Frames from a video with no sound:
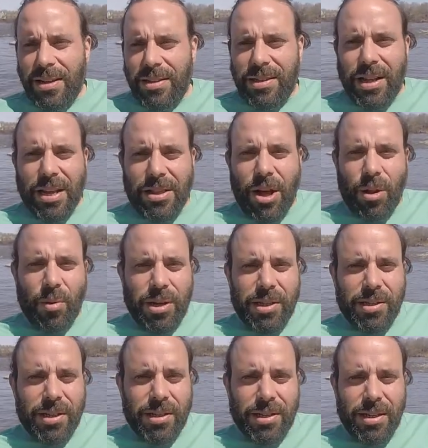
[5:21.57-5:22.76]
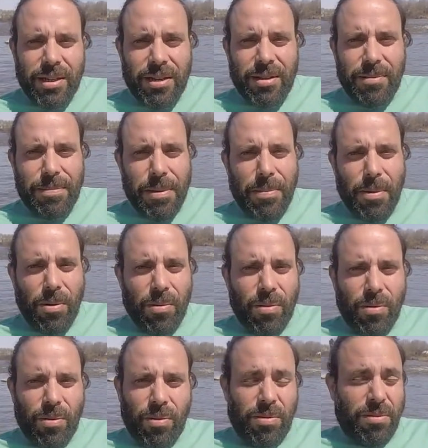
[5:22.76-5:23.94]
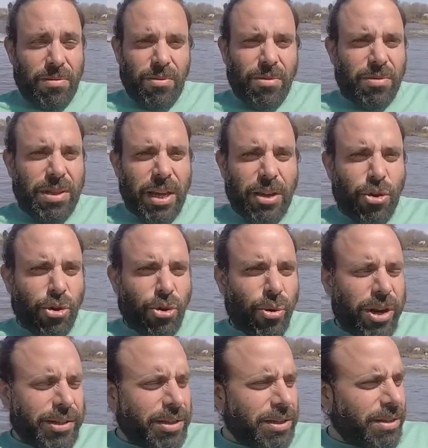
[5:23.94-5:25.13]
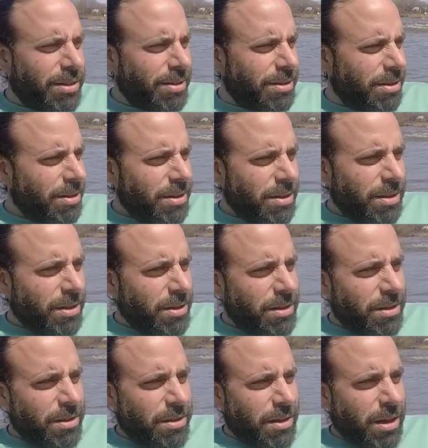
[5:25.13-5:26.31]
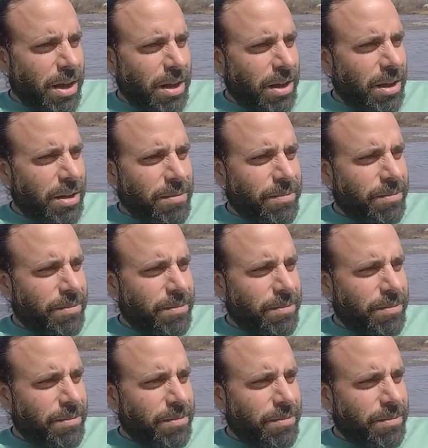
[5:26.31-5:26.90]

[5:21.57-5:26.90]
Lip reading: it's not always easy. People will think you're crazy. Yeah.